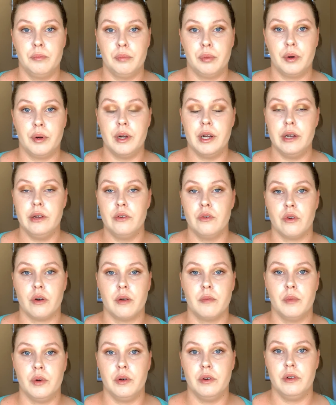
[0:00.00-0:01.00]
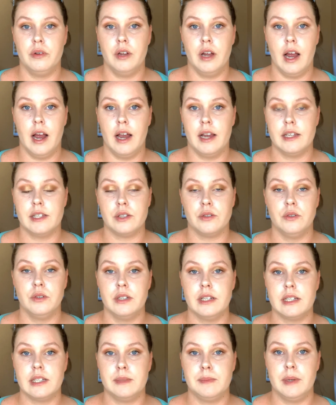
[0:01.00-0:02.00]
pretty normal high school
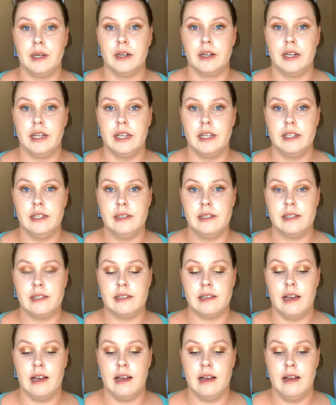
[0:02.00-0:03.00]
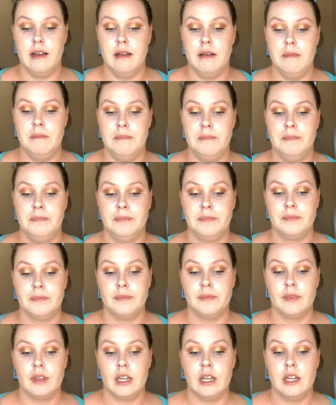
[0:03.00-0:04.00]
experience.
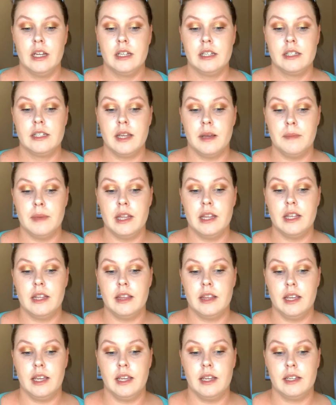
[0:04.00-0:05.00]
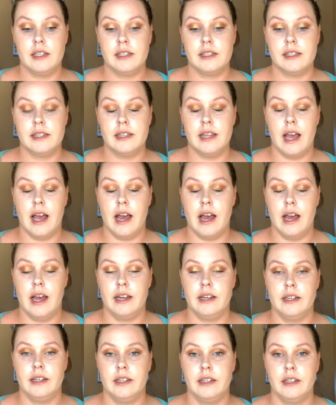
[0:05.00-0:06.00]
Some of the things
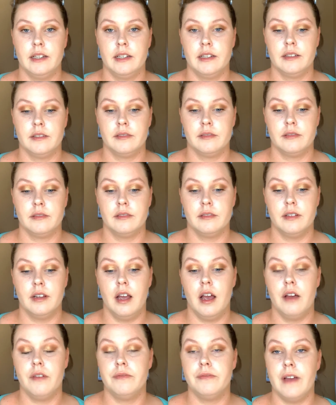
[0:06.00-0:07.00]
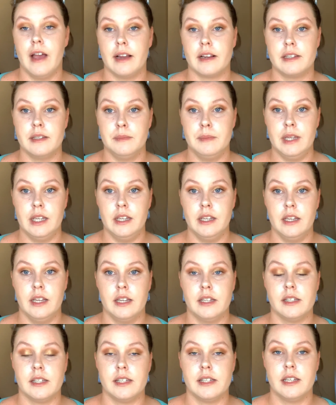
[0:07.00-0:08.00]
that affect me
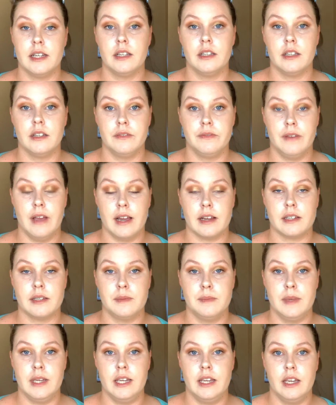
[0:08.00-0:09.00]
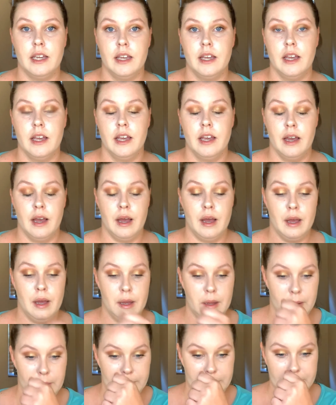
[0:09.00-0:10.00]
and still affect me,
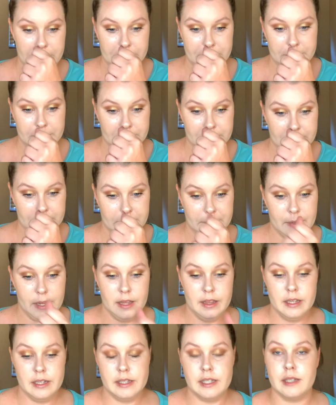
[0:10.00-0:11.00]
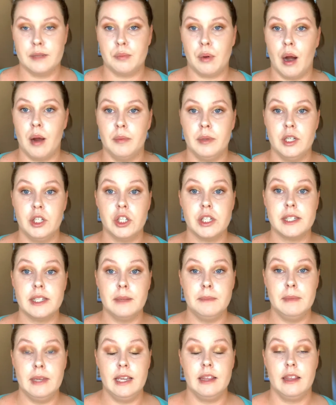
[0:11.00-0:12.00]
and this is probably just a
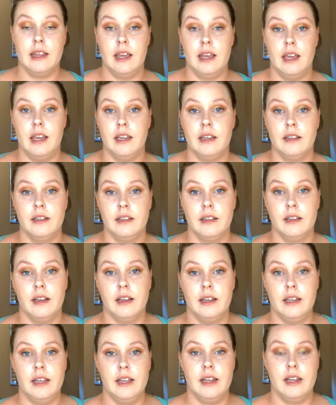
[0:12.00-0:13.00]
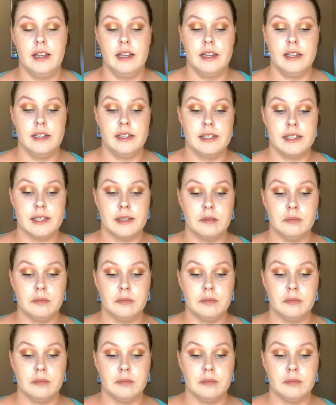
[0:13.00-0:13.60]
me thing, is